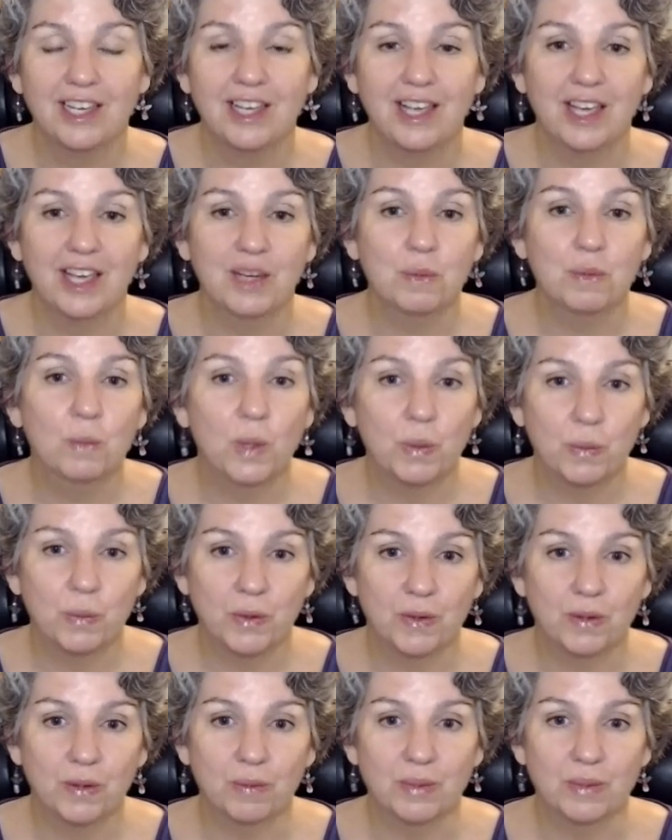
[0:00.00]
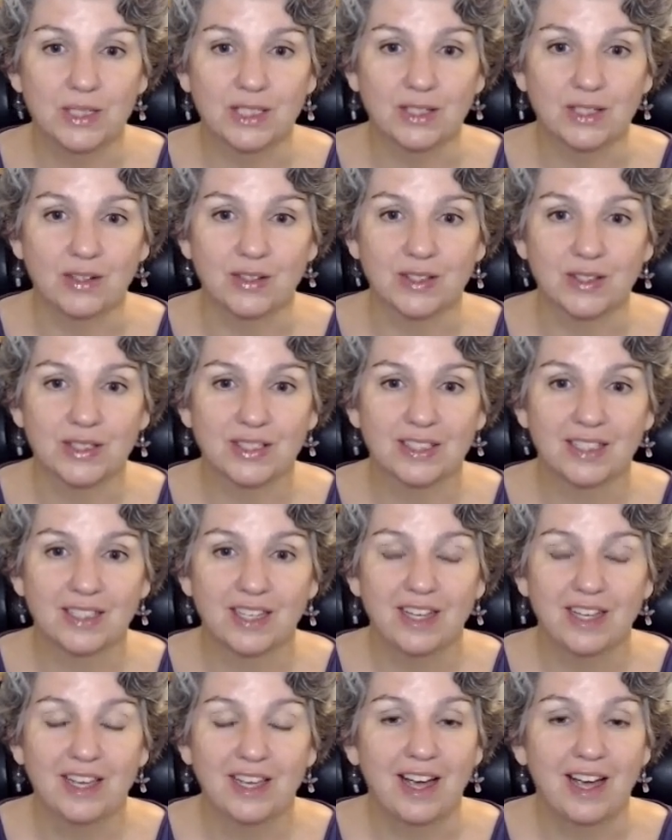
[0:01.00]
And what were the results?
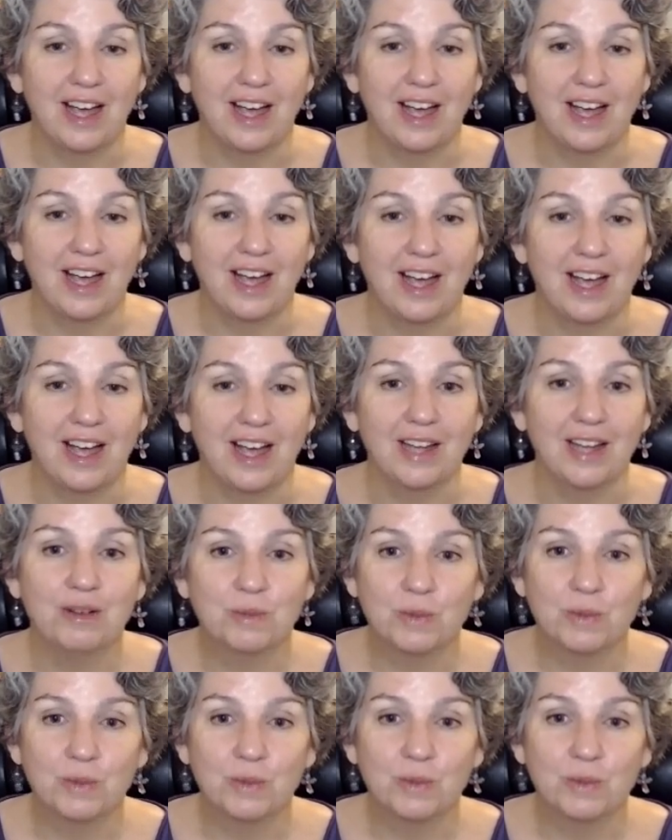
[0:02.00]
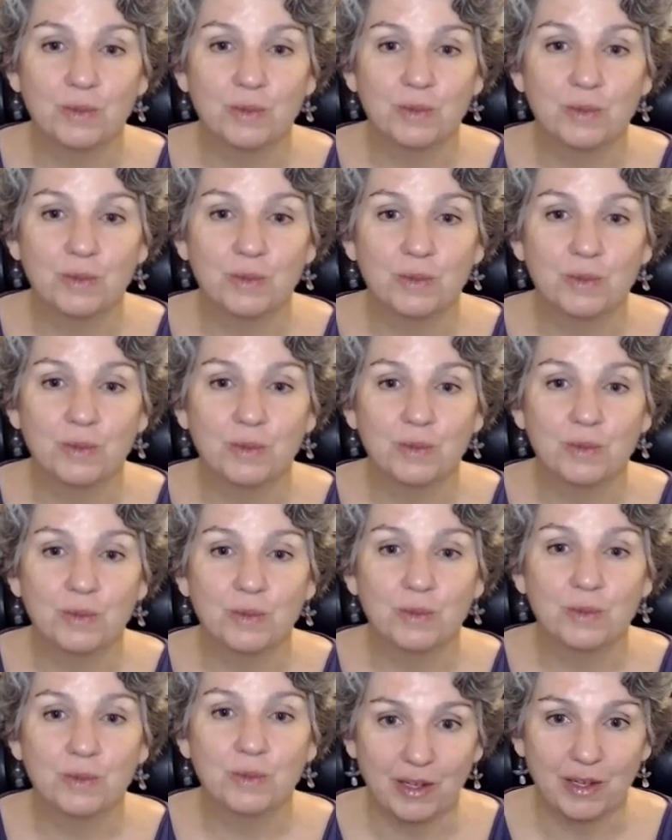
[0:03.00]
I would
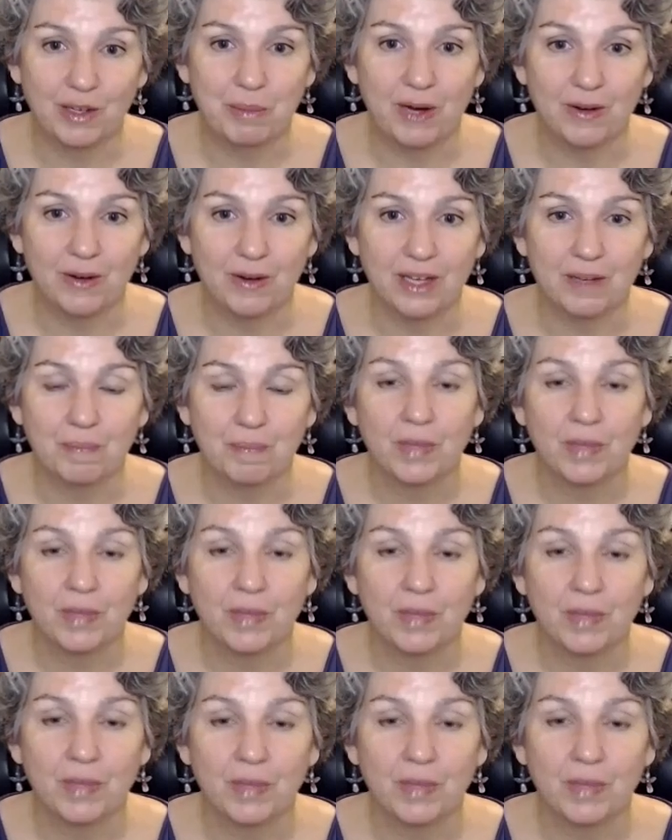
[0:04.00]
love to hear about it.